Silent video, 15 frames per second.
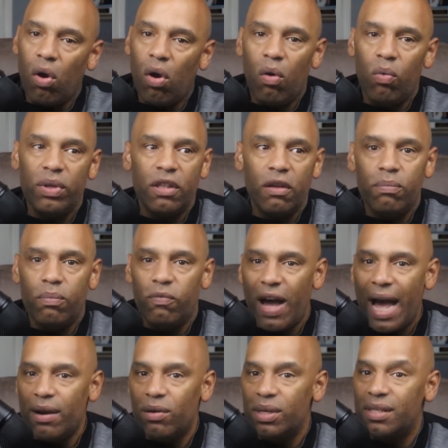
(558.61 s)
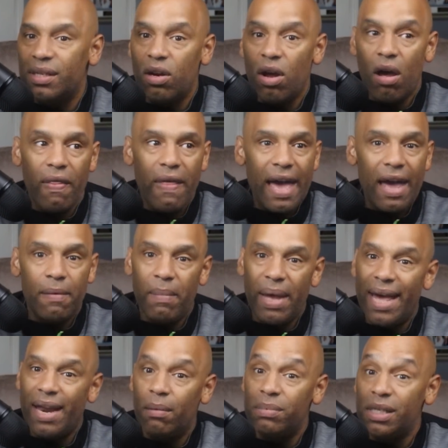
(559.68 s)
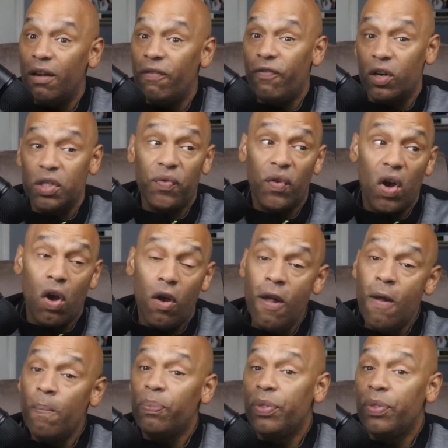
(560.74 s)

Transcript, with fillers: on with the virus and all that, man, I'm telling you, first of all,